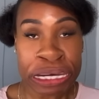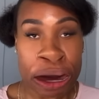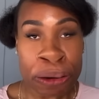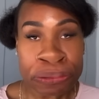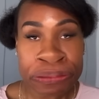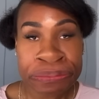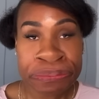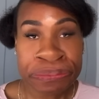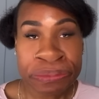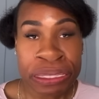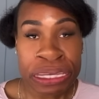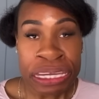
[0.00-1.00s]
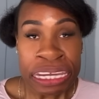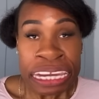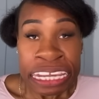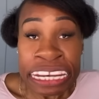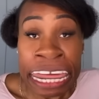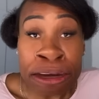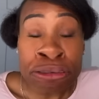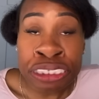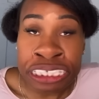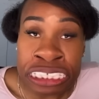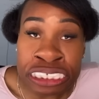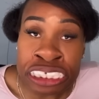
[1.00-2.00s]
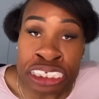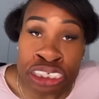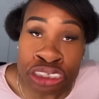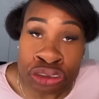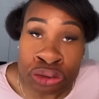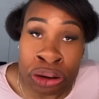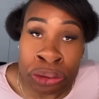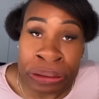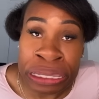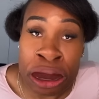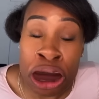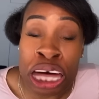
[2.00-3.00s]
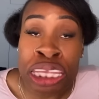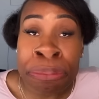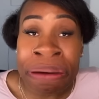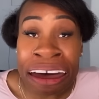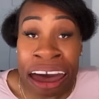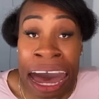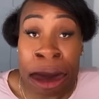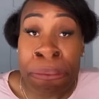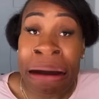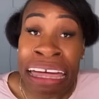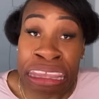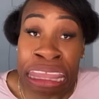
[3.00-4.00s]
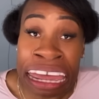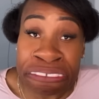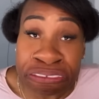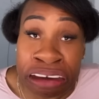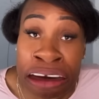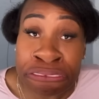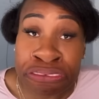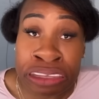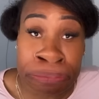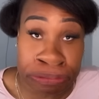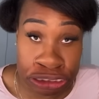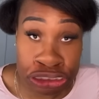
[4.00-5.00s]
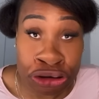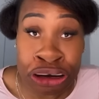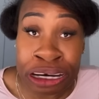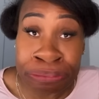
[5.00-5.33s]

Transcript: we go. Now, this is a story all about how my life got flipped into an